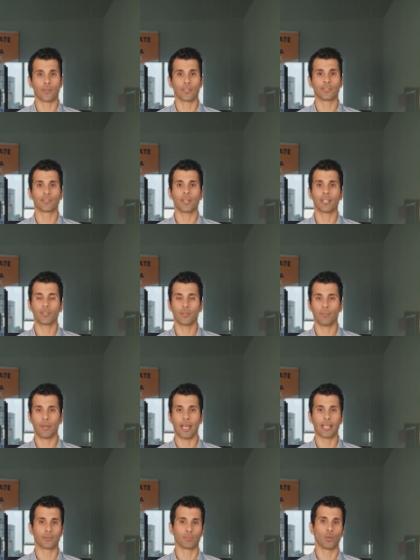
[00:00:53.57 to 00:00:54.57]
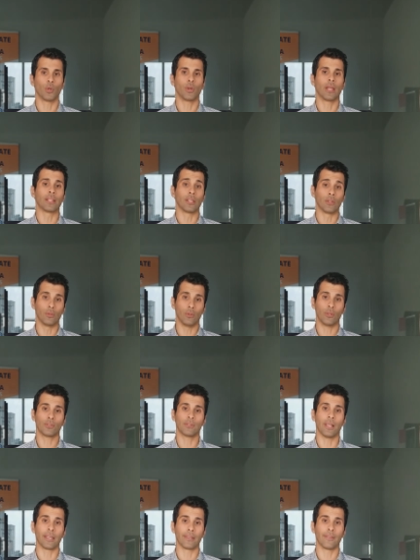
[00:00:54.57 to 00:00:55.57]
inside your passport and it
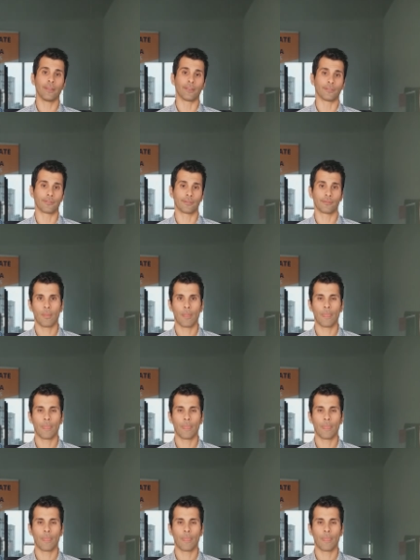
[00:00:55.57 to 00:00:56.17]
looks like this.